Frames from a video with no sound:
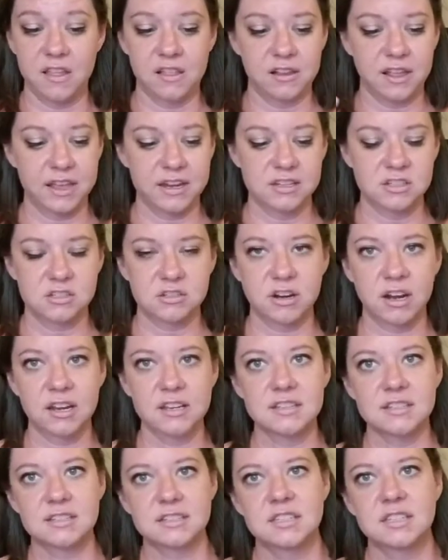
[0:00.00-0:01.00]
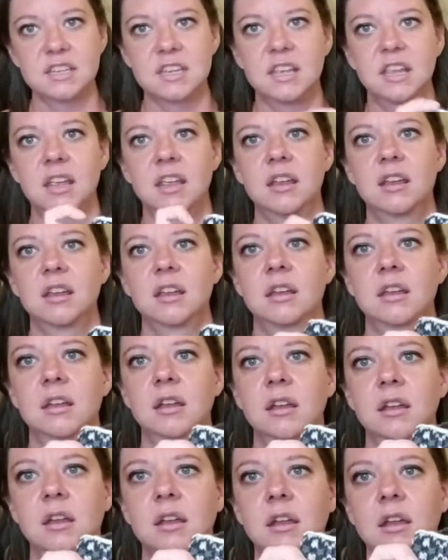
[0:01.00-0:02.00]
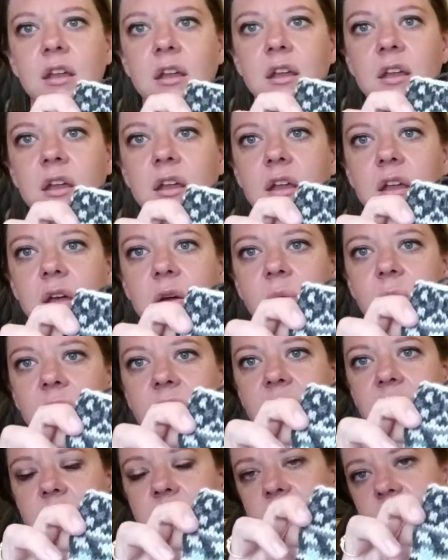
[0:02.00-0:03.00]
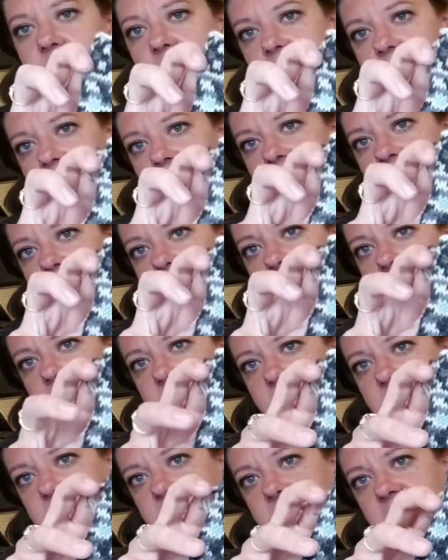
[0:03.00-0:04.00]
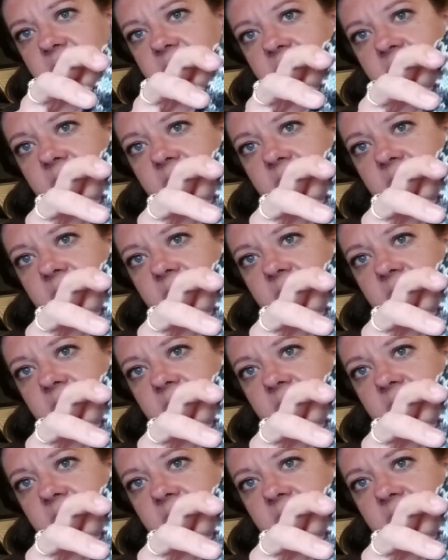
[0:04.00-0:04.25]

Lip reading: and the lightest gray to see what I would think of that.